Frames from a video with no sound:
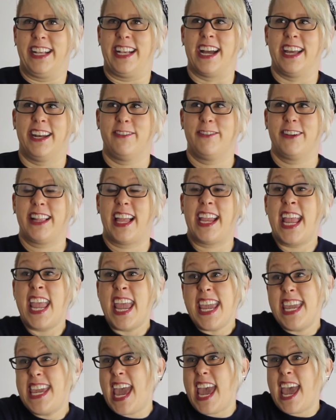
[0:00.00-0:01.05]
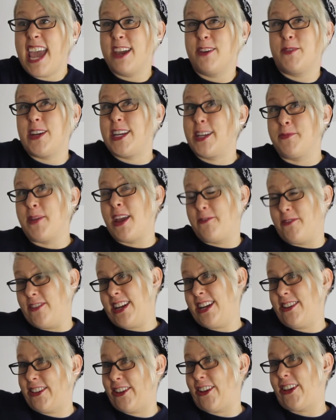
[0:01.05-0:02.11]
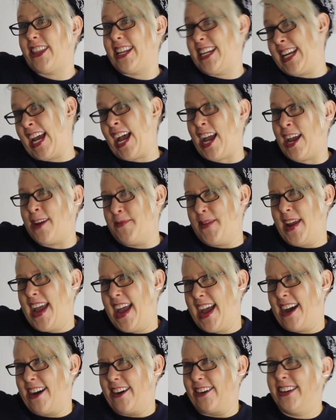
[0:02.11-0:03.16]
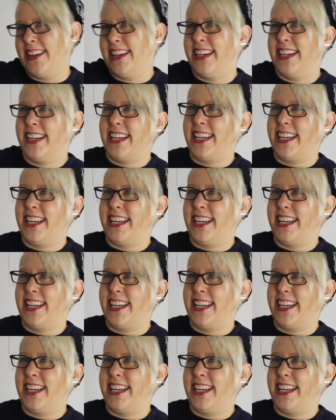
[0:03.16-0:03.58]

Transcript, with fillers: and kind of we're like, yay, we can make videos all the time now.